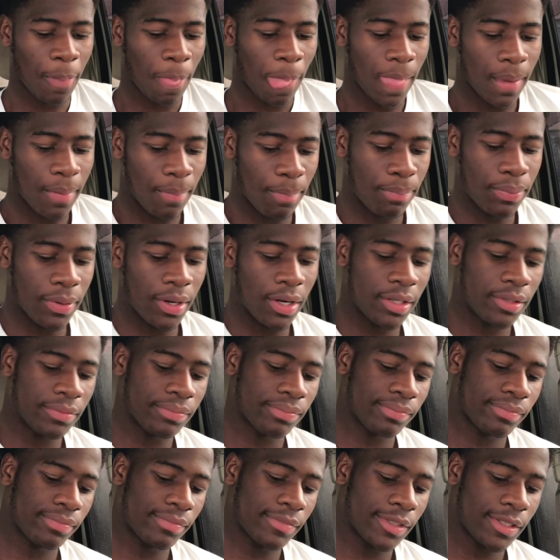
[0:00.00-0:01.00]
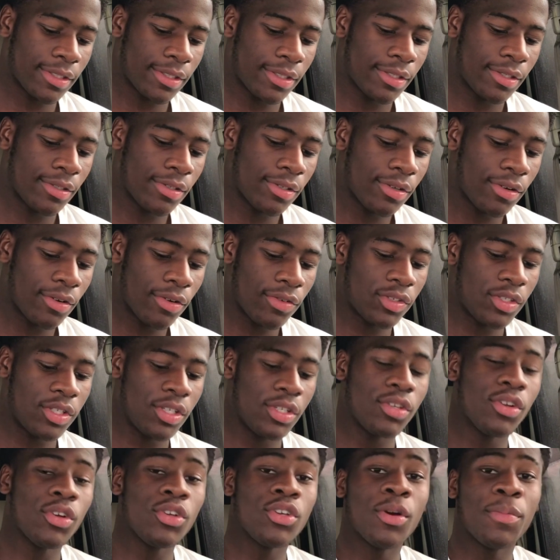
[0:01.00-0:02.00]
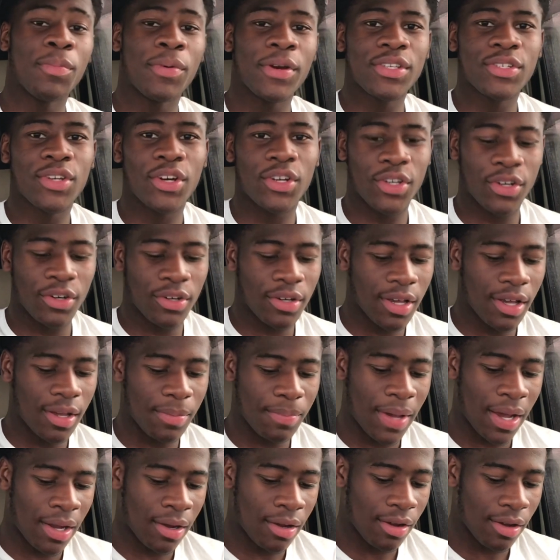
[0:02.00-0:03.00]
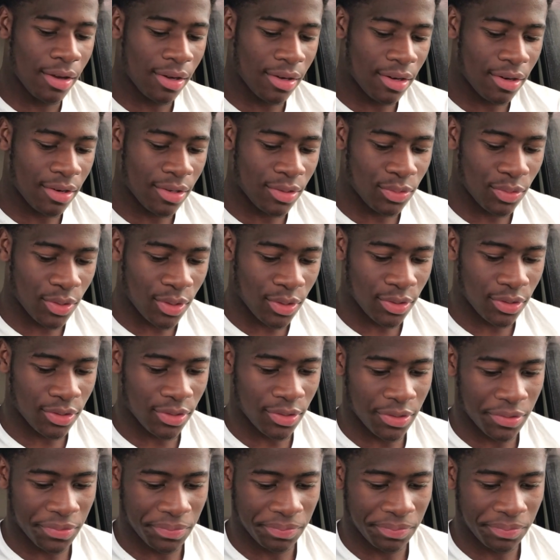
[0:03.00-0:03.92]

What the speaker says: But, so you know your boy's got my Kirkland as well, so.